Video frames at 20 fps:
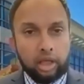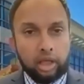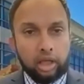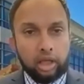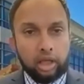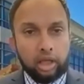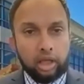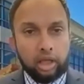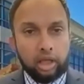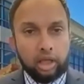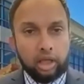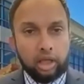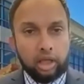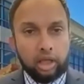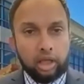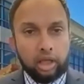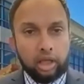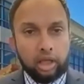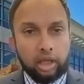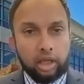And
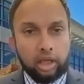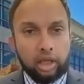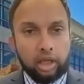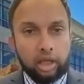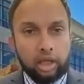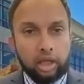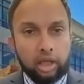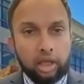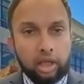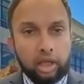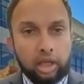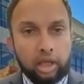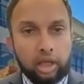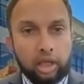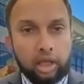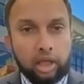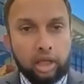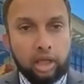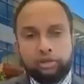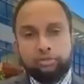as a patient
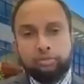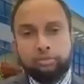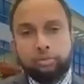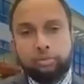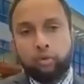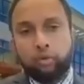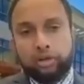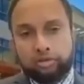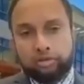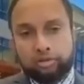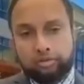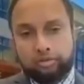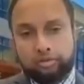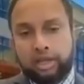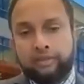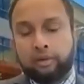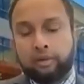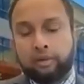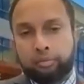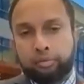progresses in their
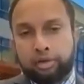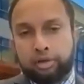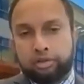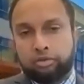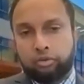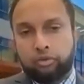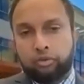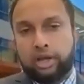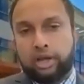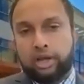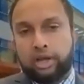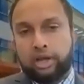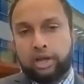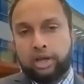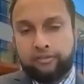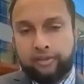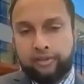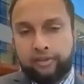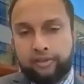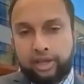pre-cirrhotic
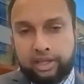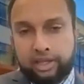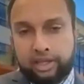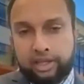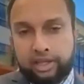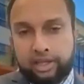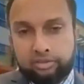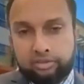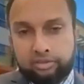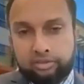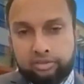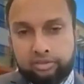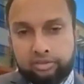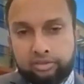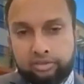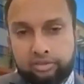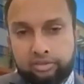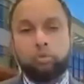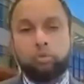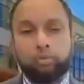phase
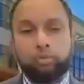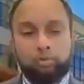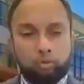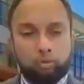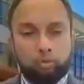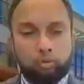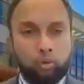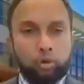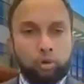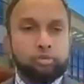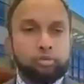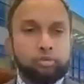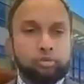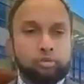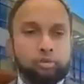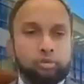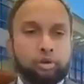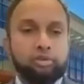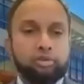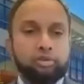toward
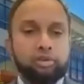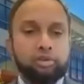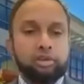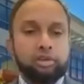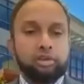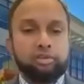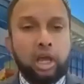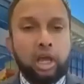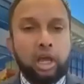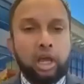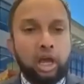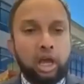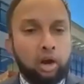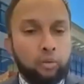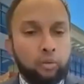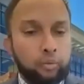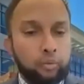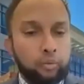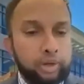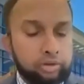cirrhosis, we
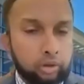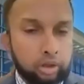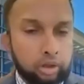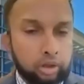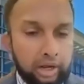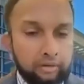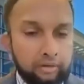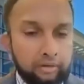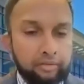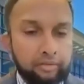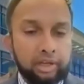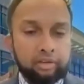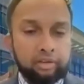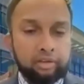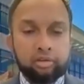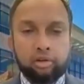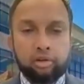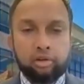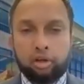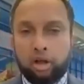do a lot of things
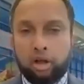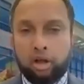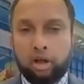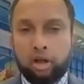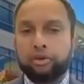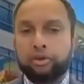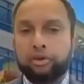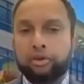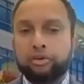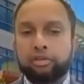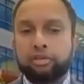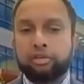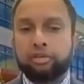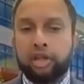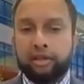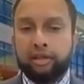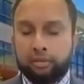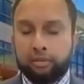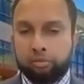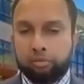to understand
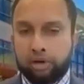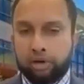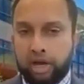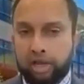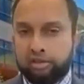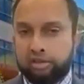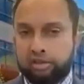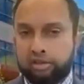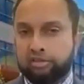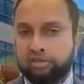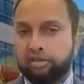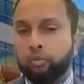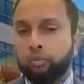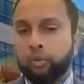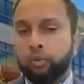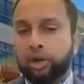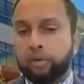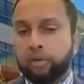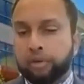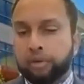that process and
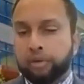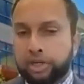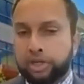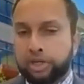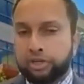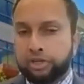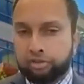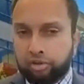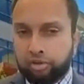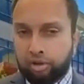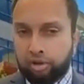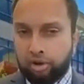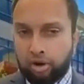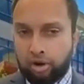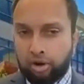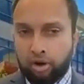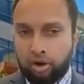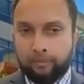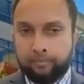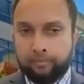where patients
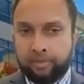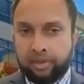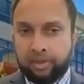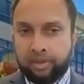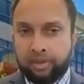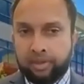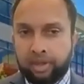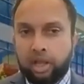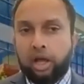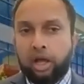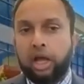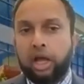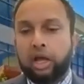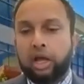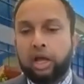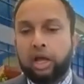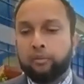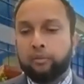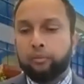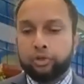are.
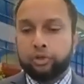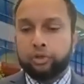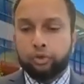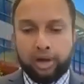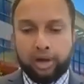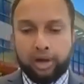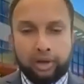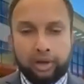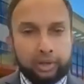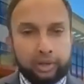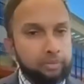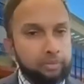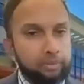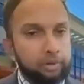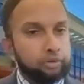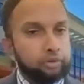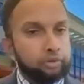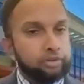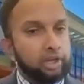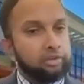We do biochemical
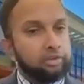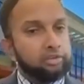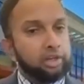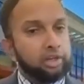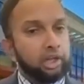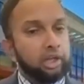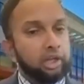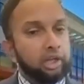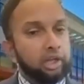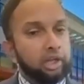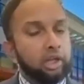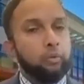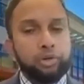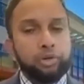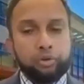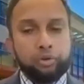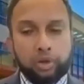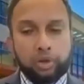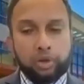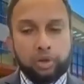testing, we
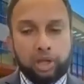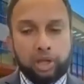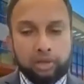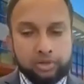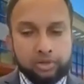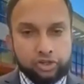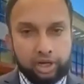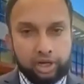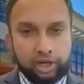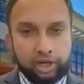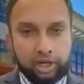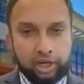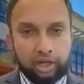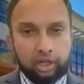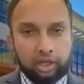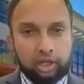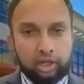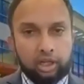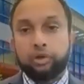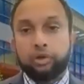do imaging,
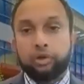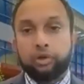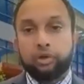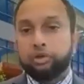we do